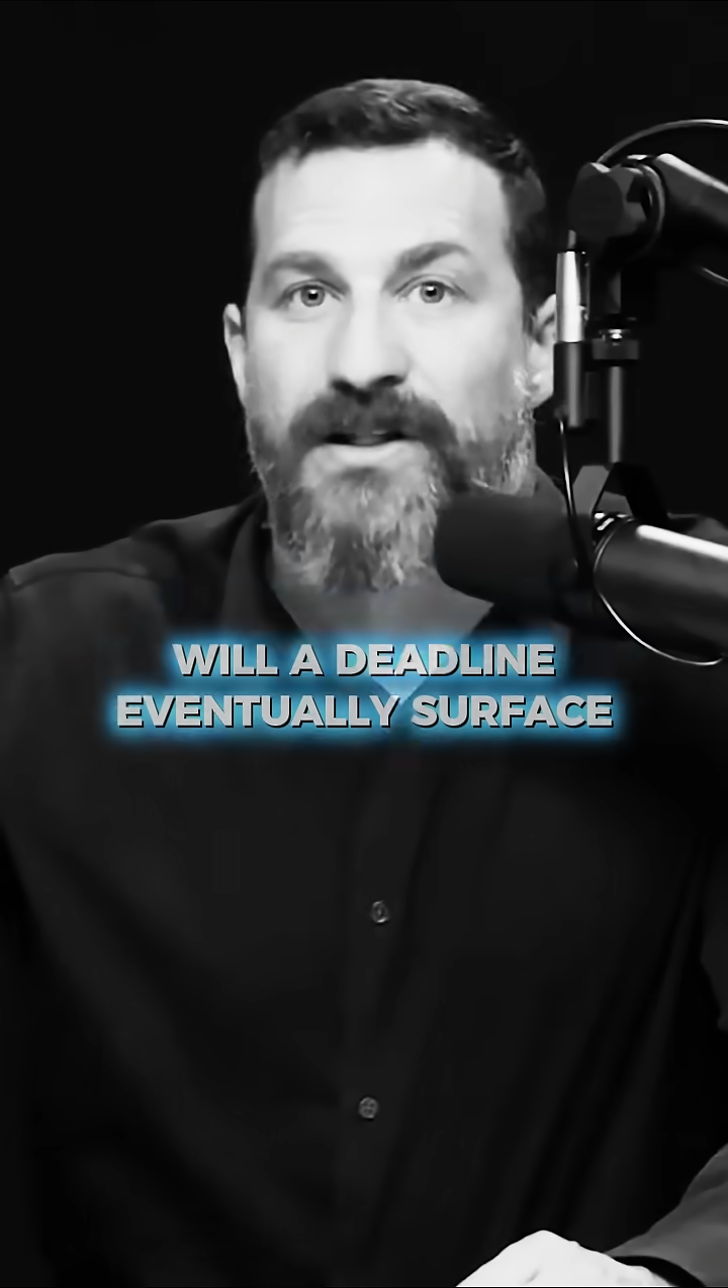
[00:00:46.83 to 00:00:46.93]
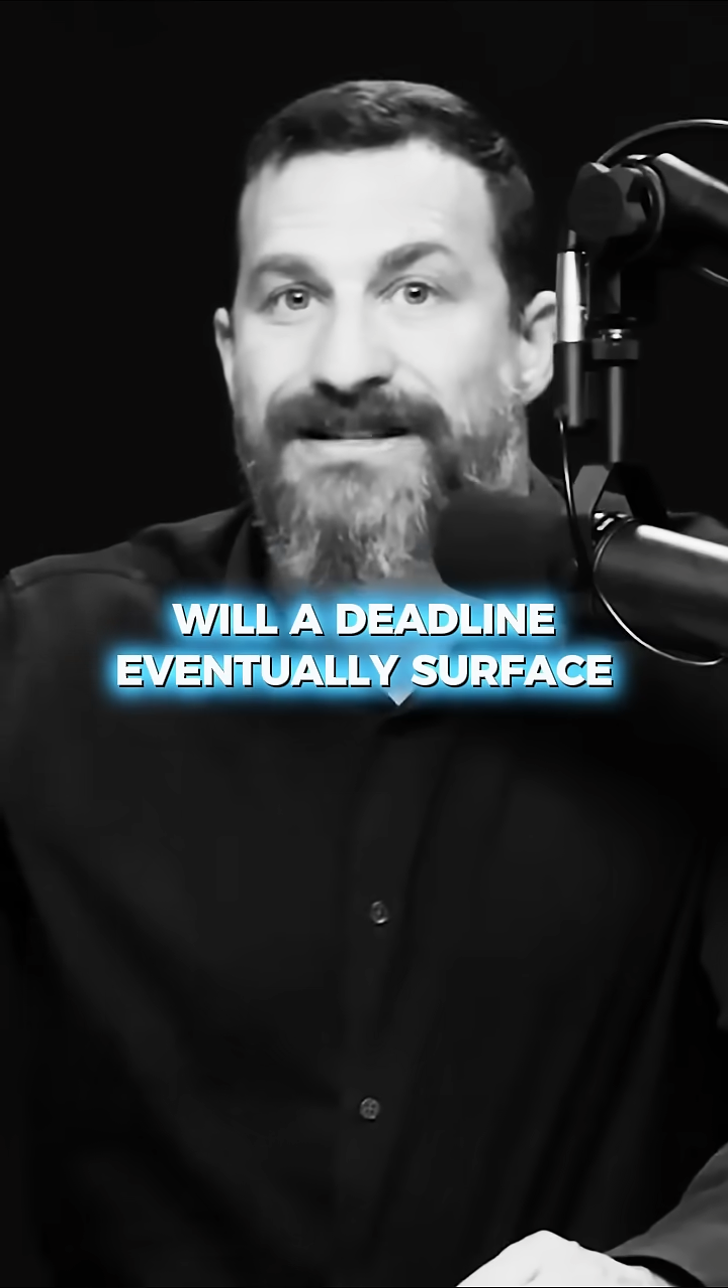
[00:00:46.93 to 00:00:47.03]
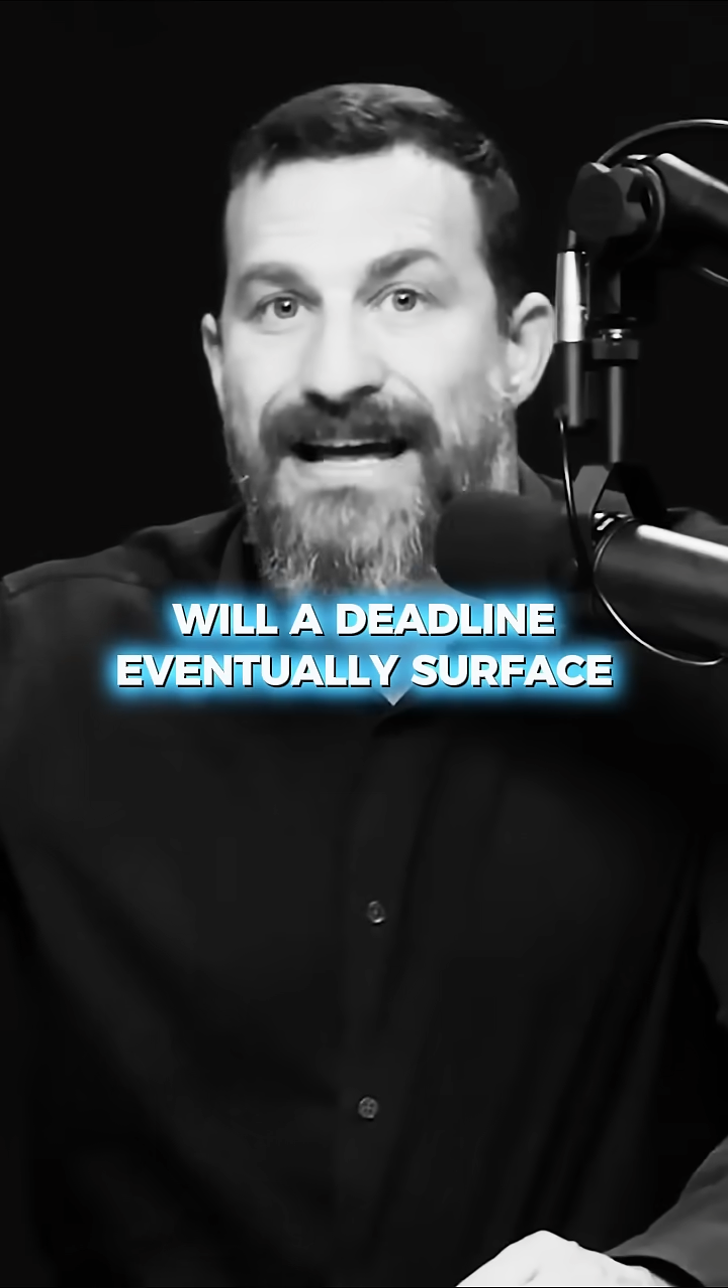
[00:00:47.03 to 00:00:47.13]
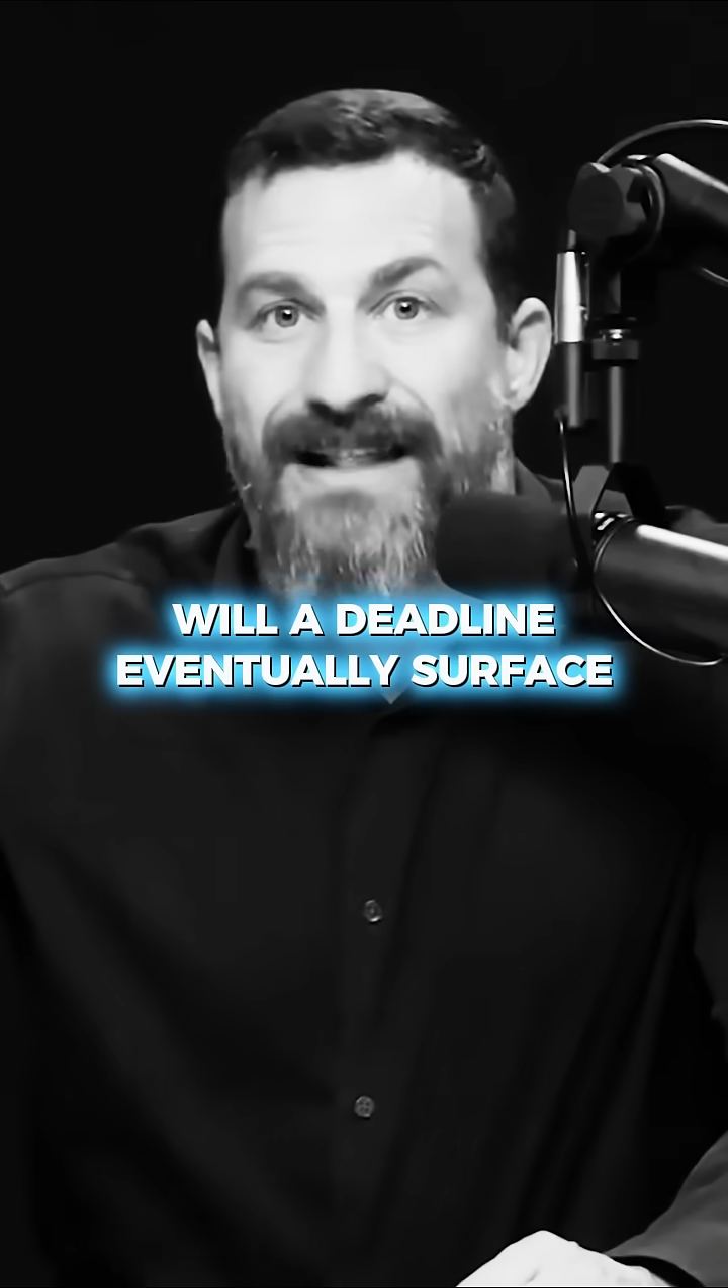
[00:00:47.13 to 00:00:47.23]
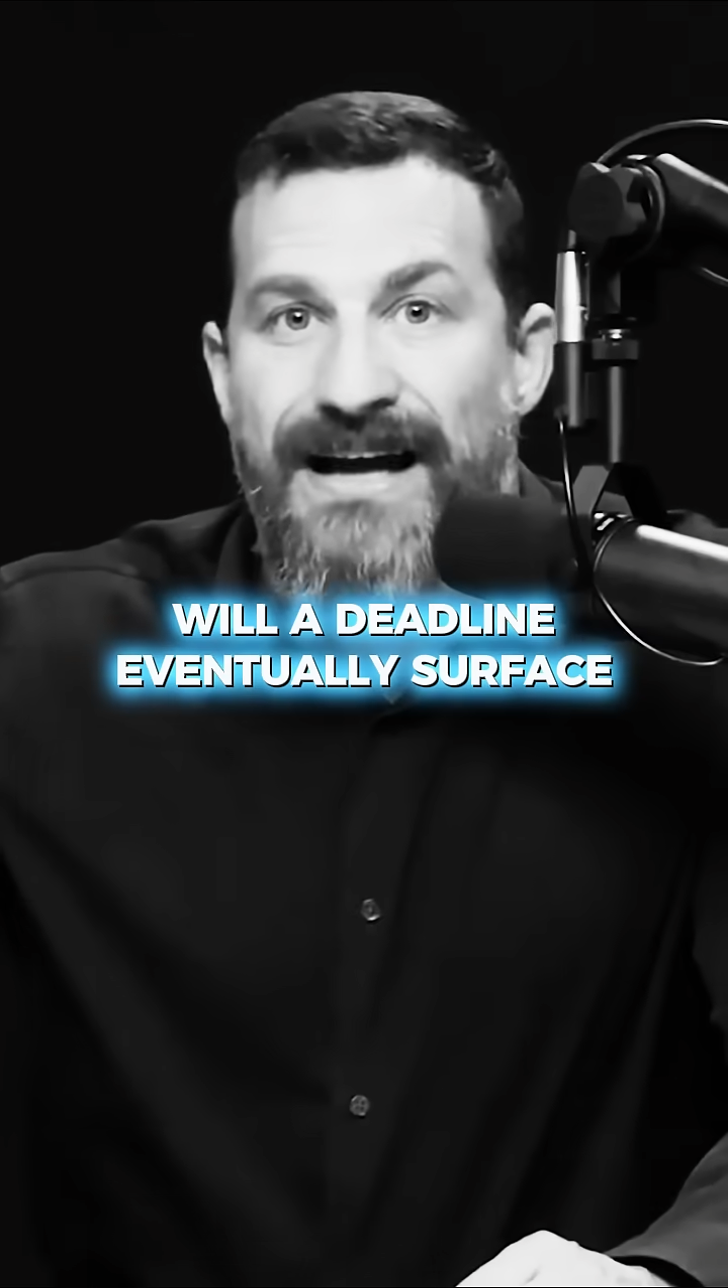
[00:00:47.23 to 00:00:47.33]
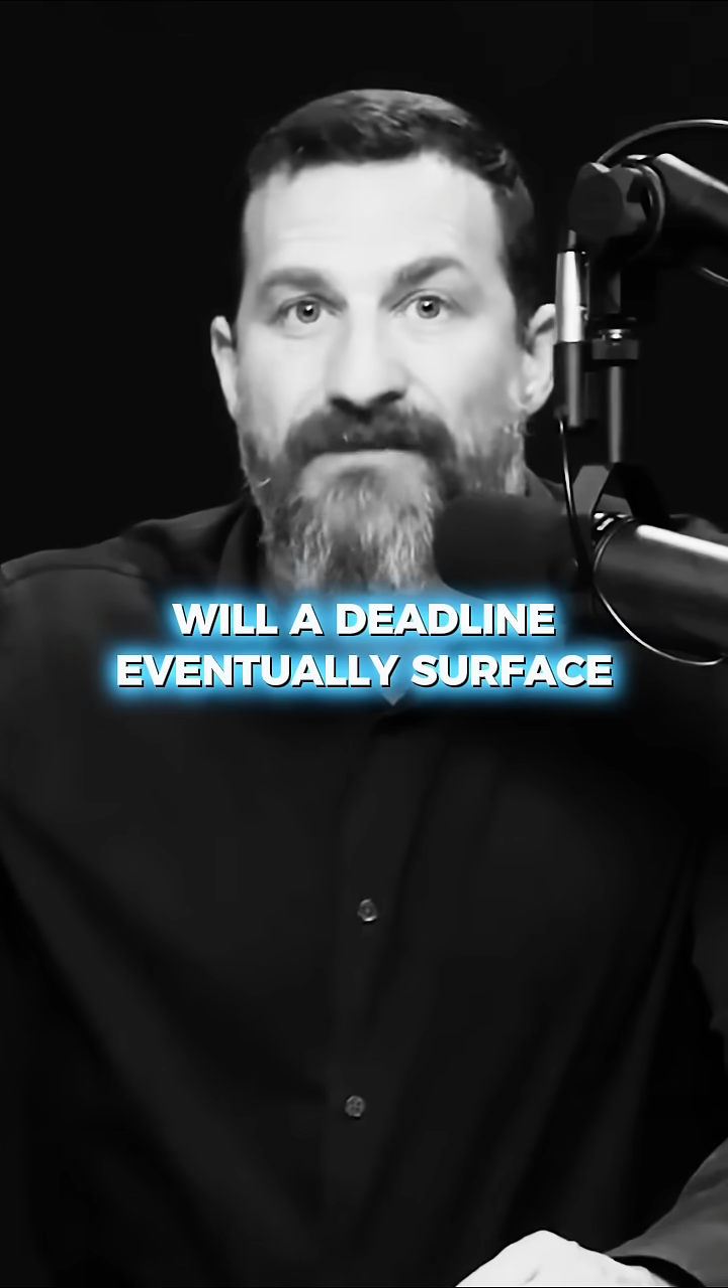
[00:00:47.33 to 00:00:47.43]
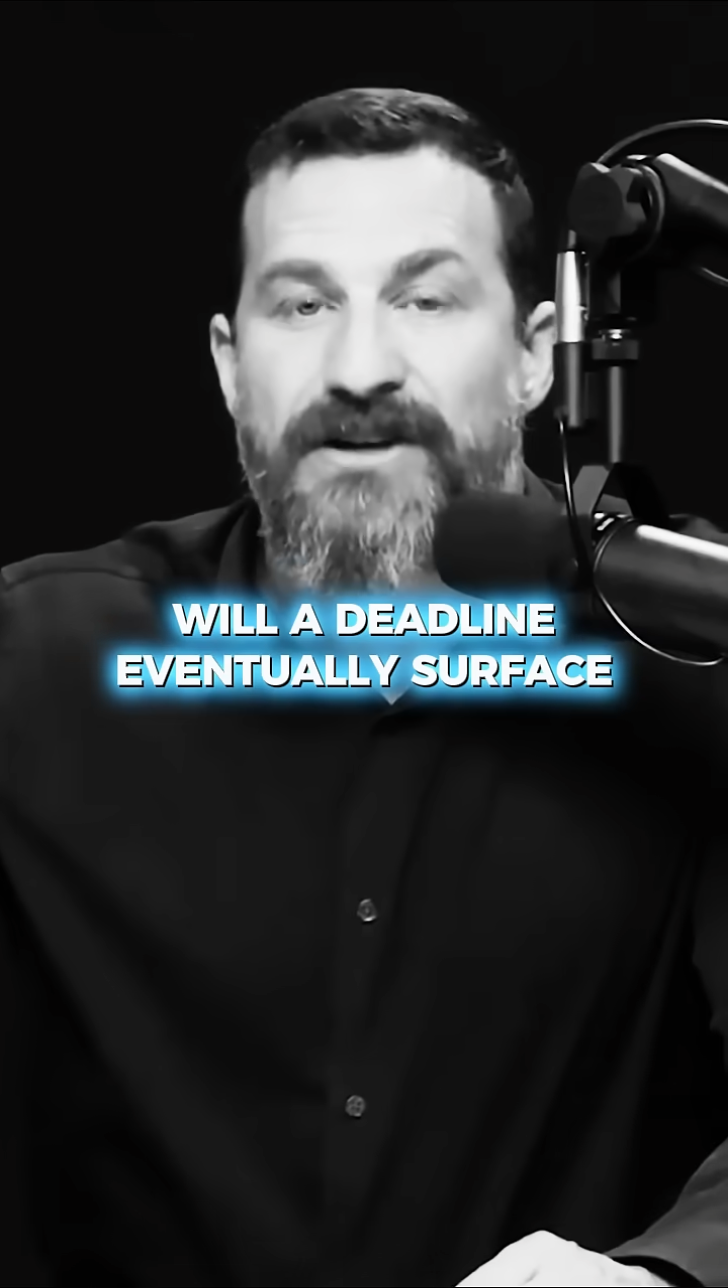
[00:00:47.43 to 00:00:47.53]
Will a deadline